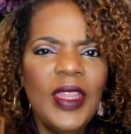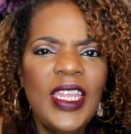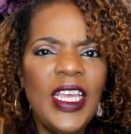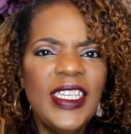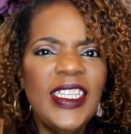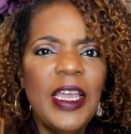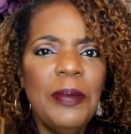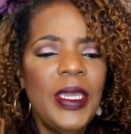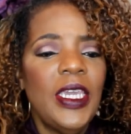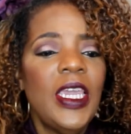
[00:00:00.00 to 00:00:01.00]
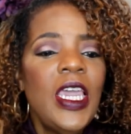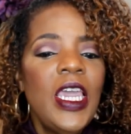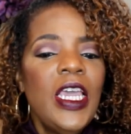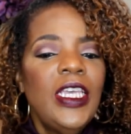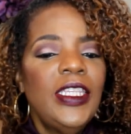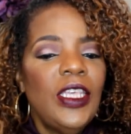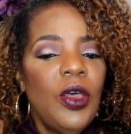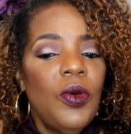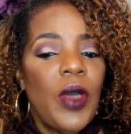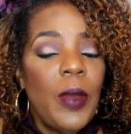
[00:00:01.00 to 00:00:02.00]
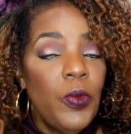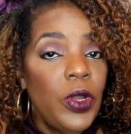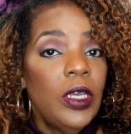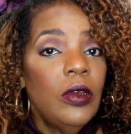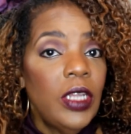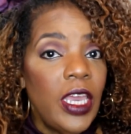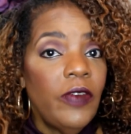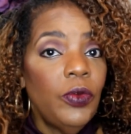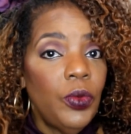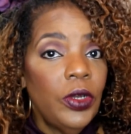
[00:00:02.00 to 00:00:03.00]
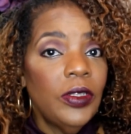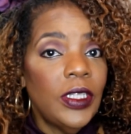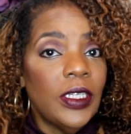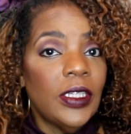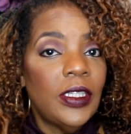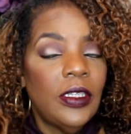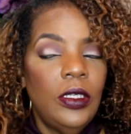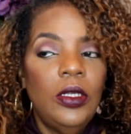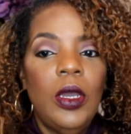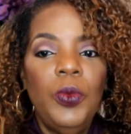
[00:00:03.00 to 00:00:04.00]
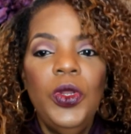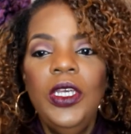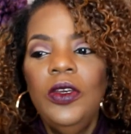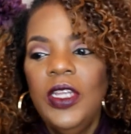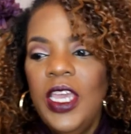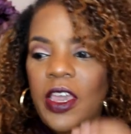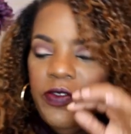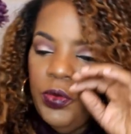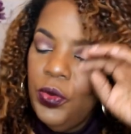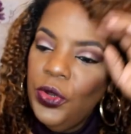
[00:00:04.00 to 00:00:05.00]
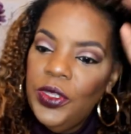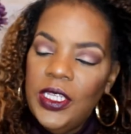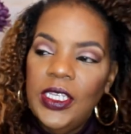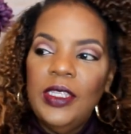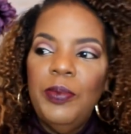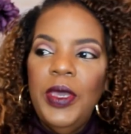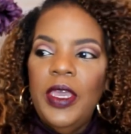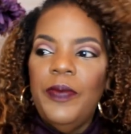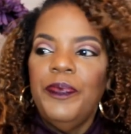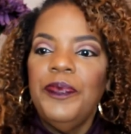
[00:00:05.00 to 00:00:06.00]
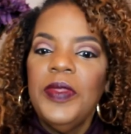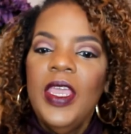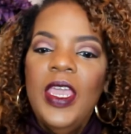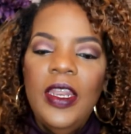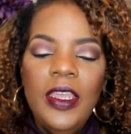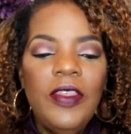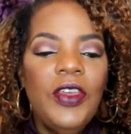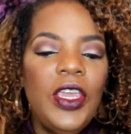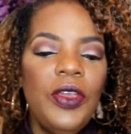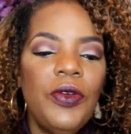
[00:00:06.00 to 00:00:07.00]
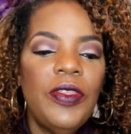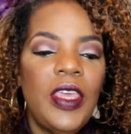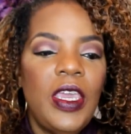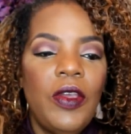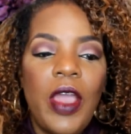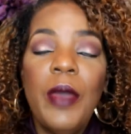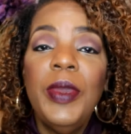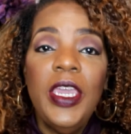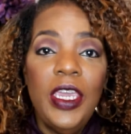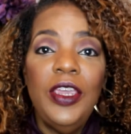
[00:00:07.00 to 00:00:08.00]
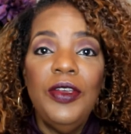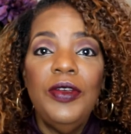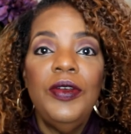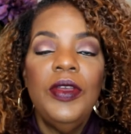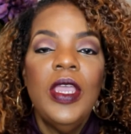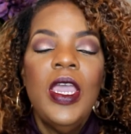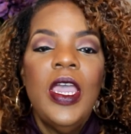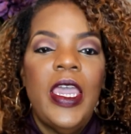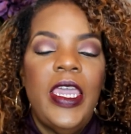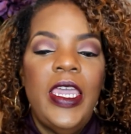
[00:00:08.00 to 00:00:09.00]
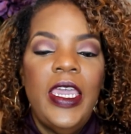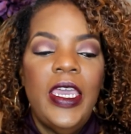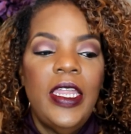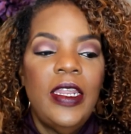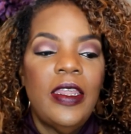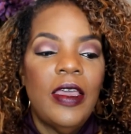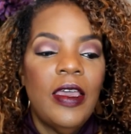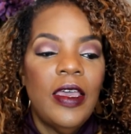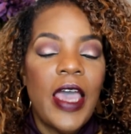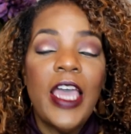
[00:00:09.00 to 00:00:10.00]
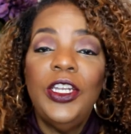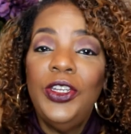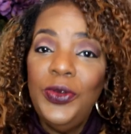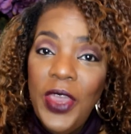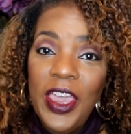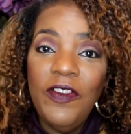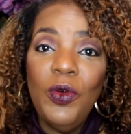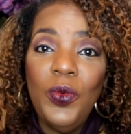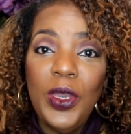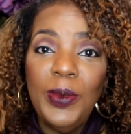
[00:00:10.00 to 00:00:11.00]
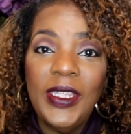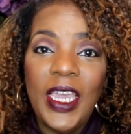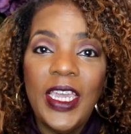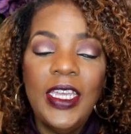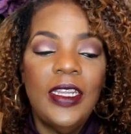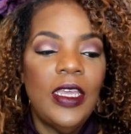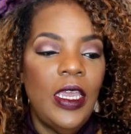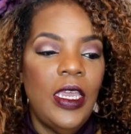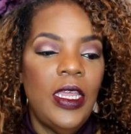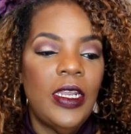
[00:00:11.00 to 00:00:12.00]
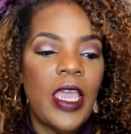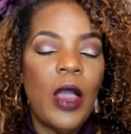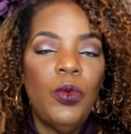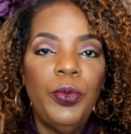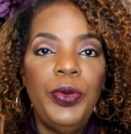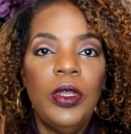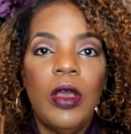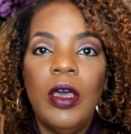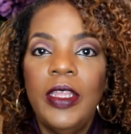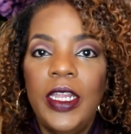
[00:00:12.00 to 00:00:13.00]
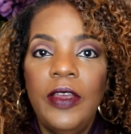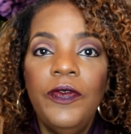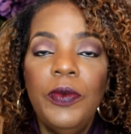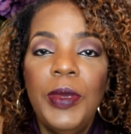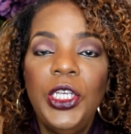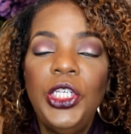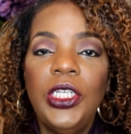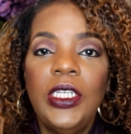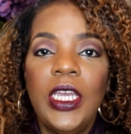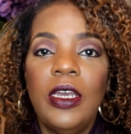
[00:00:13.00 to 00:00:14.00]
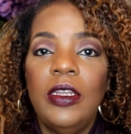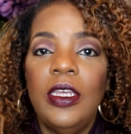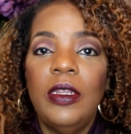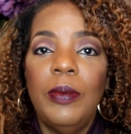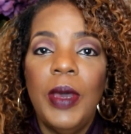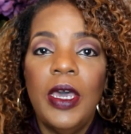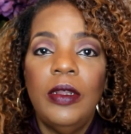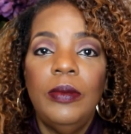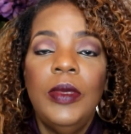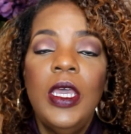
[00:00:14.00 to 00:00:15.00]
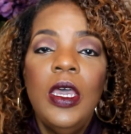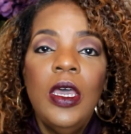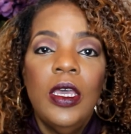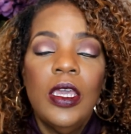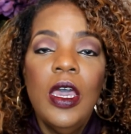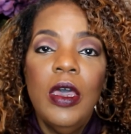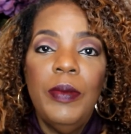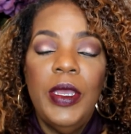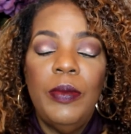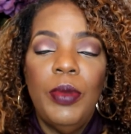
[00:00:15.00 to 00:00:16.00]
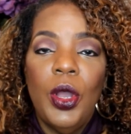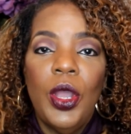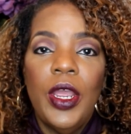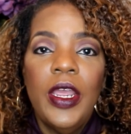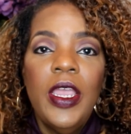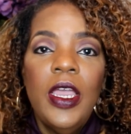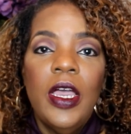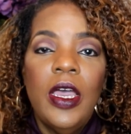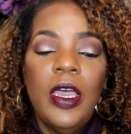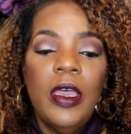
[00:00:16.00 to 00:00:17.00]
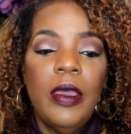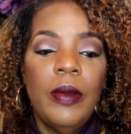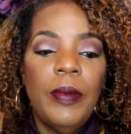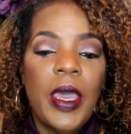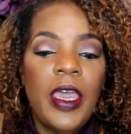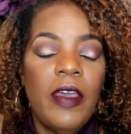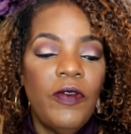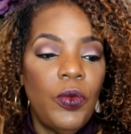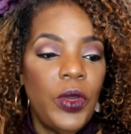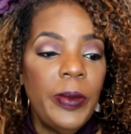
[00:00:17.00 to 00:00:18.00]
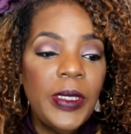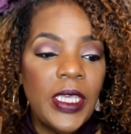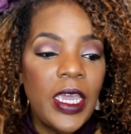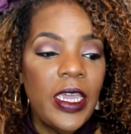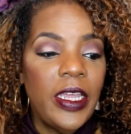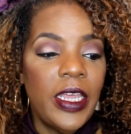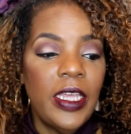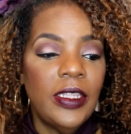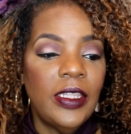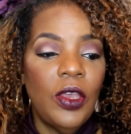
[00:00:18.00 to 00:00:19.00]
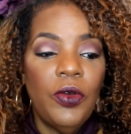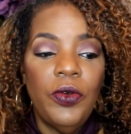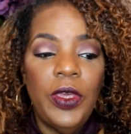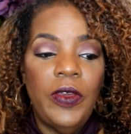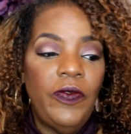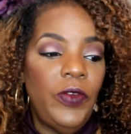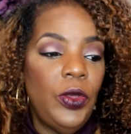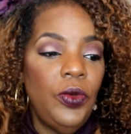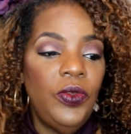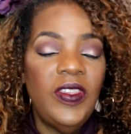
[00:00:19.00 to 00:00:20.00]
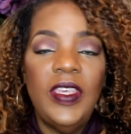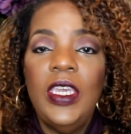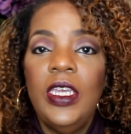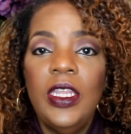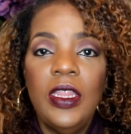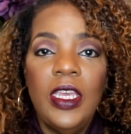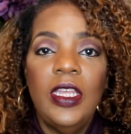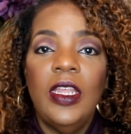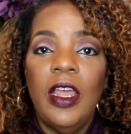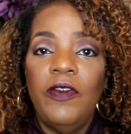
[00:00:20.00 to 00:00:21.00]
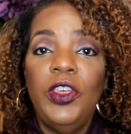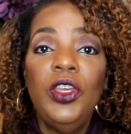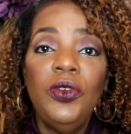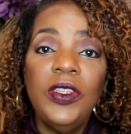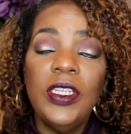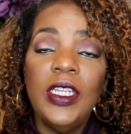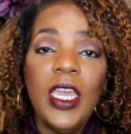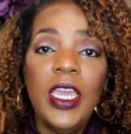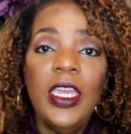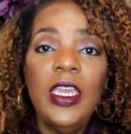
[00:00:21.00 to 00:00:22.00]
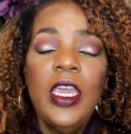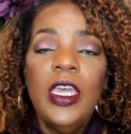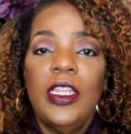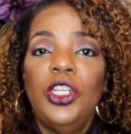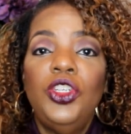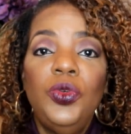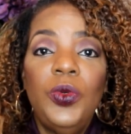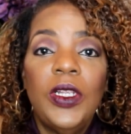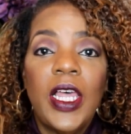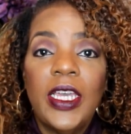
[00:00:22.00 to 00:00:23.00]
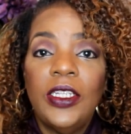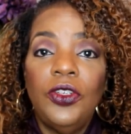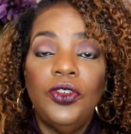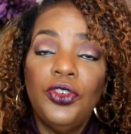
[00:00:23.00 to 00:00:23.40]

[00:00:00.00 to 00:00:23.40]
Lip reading: that's not me. So I'm really going to have to work this, you know, I'm really going to have to work this. But neither here or there, I'm here. And I do have a website, and I will put all that information down in the bottom comment bar. I have a website, and so if you see anything that I've used today that you would like to